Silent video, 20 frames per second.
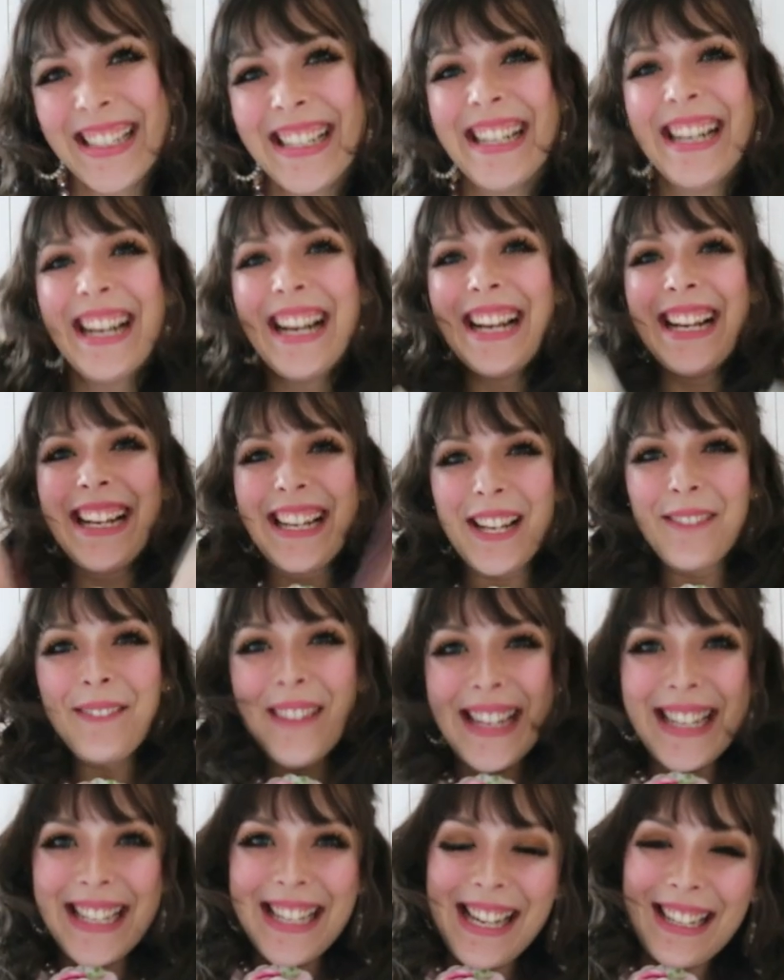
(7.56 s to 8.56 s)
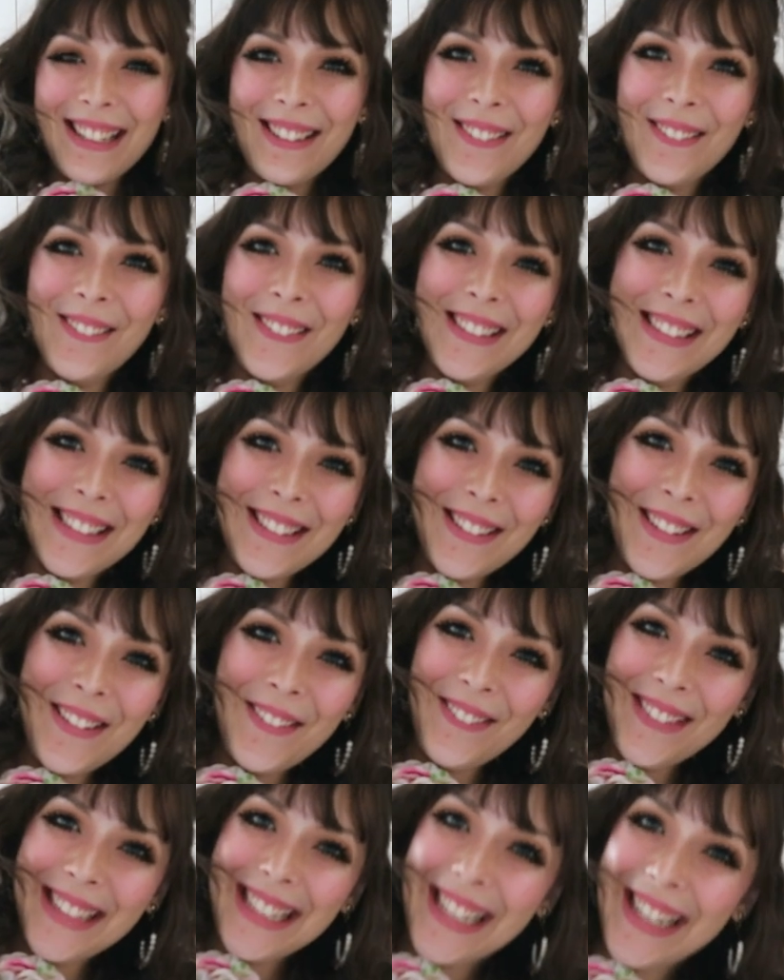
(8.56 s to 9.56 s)
a hime gyaru
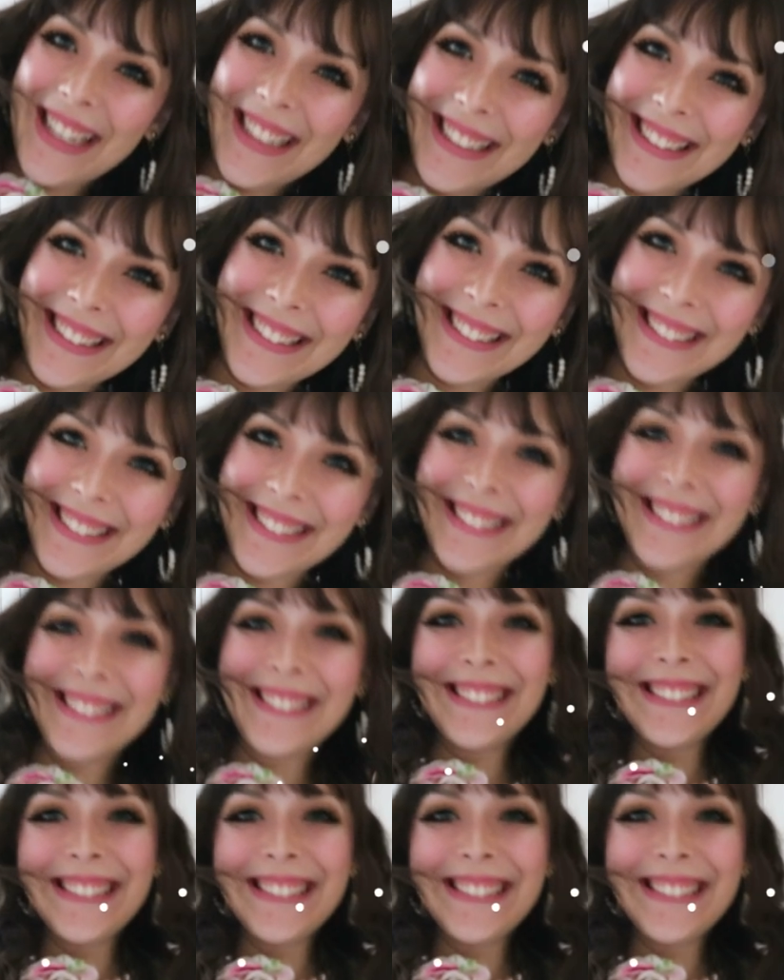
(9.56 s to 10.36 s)
wardrobe video!